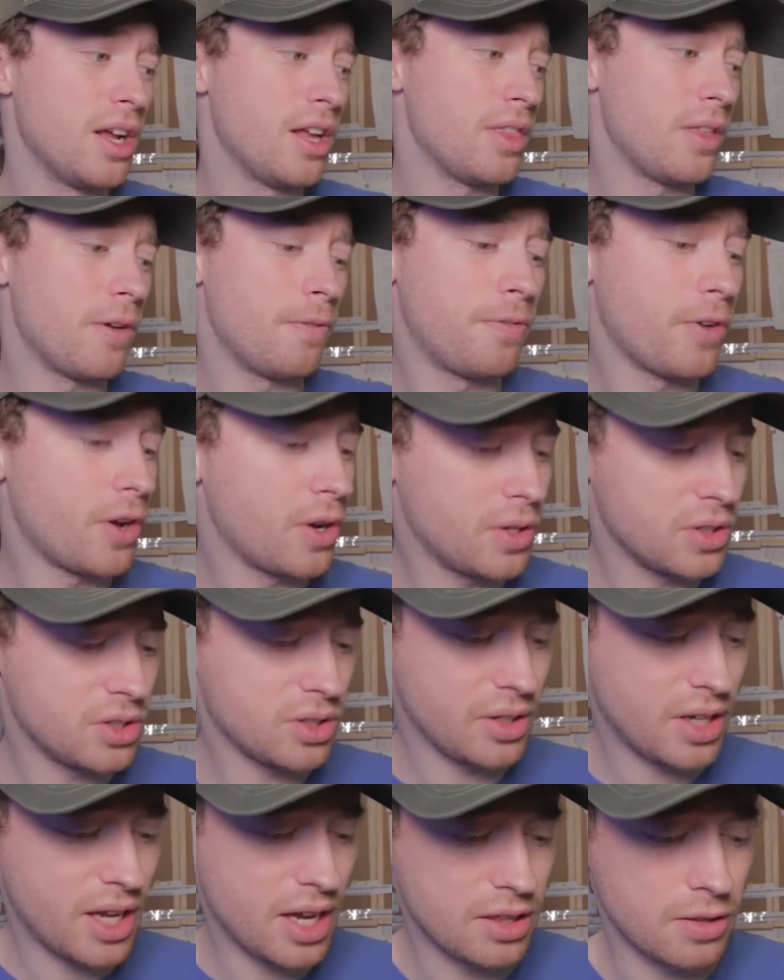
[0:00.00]
They'll focus
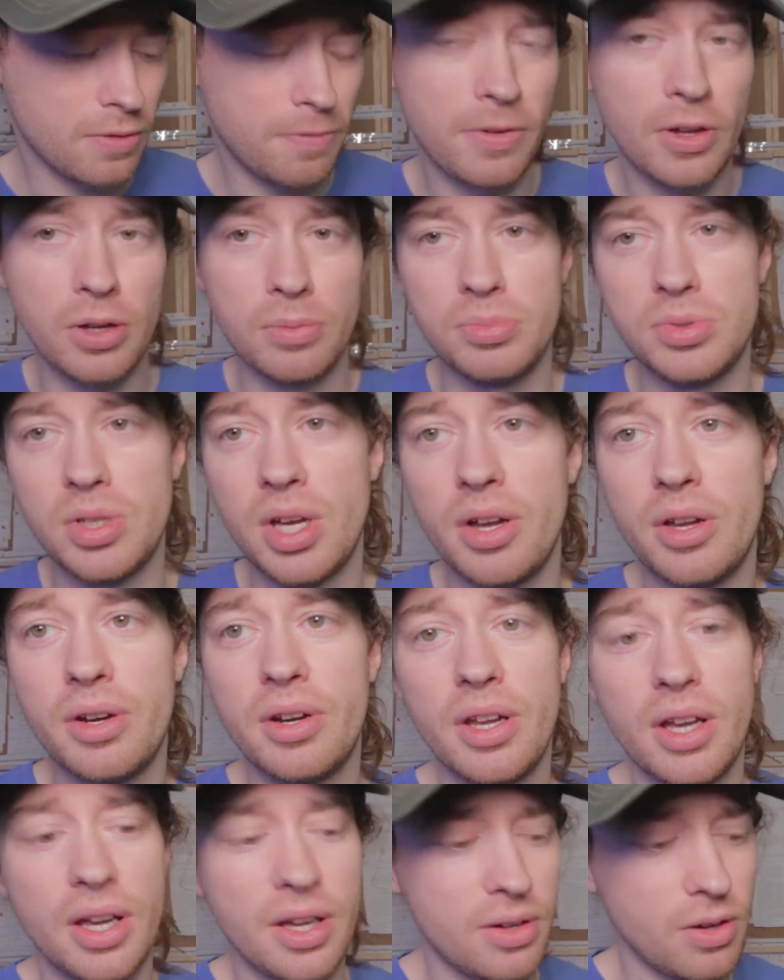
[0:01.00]
on getting the film
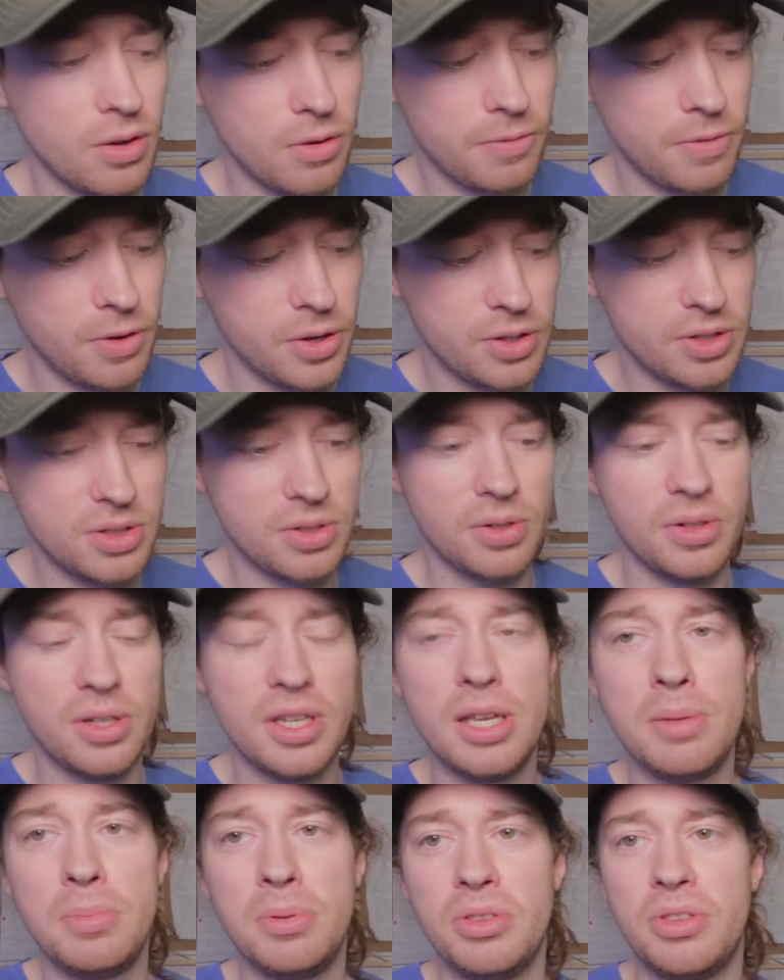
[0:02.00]
done and not focus on
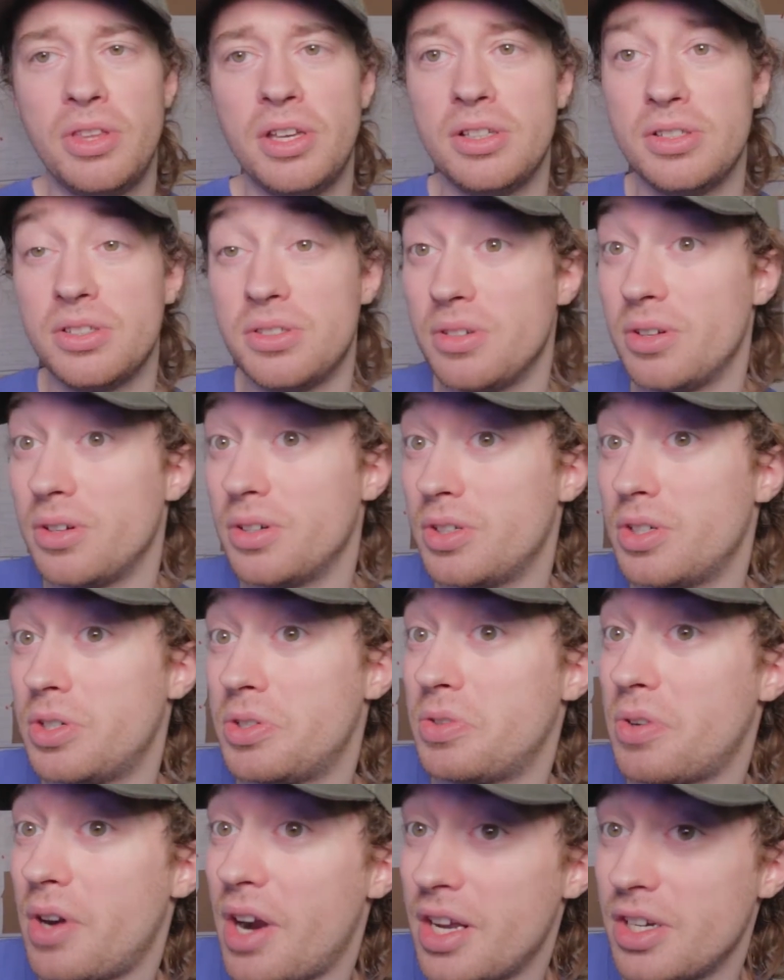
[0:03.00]
keeping things not
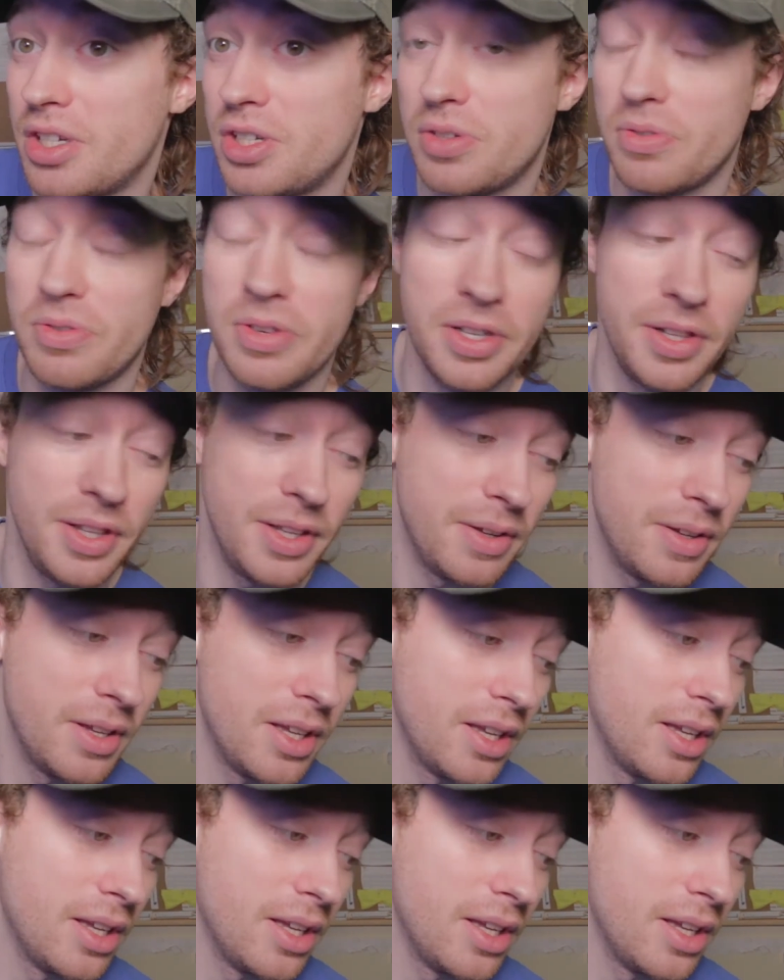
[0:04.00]
trashed, really.